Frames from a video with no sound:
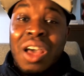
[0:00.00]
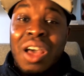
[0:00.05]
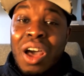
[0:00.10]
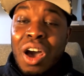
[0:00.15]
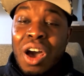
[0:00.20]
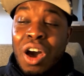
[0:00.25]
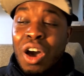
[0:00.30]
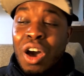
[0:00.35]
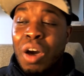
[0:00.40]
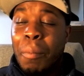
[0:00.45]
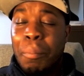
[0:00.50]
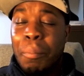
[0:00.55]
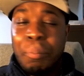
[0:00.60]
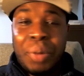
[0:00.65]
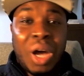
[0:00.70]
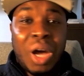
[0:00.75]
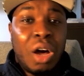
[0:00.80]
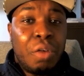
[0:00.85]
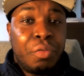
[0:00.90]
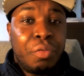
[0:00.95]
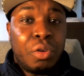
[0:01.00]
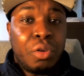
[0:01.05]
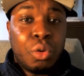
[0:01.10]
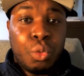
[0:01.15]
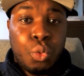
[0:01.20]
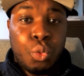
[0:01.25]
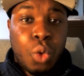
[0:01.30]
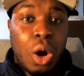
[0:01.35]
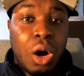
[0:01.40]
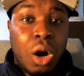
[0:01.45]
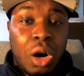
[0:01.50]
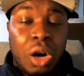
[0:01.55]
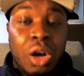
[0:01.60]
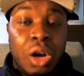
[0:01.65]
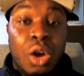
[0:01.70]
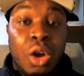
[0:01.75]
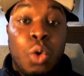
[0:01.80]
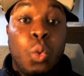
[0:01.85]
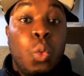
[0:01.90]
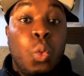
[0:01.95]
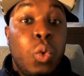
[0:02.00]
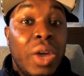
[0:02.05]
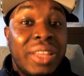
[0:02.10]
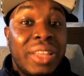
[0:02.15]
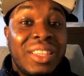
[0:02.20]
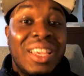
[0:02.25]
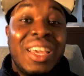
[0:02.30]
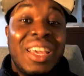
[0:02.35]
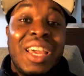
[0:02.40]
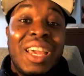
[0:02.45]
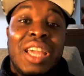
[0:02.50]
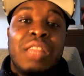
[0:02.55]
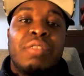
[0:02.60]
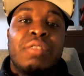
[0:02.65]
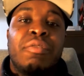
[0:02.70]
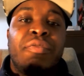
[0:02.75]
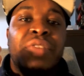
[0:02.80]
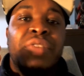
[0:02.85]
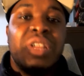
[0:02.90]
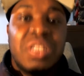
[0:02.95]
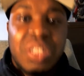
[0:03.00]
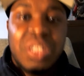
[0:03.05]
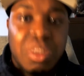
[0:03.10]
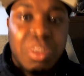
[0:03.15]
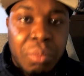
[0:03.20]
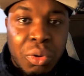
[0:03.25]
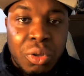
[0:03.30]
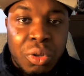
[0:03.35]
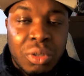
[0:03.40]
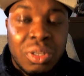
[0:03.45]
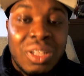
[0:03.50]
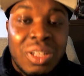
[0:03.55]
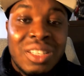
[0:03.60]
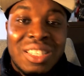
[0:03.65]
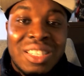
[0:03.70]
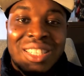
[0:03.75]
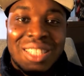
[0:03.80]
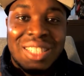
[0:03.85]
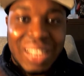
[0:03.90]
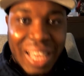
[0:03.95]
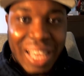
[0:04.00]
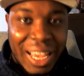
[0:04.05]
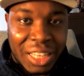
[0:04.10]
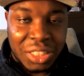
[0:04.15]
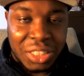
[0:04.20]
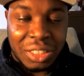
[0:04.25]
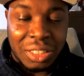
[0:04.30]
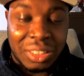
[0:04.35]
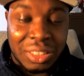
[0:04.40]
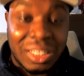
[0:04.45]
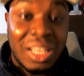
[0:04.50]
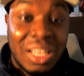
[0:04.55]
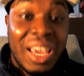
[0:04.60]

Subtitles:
a powerful raw with invincible slashes,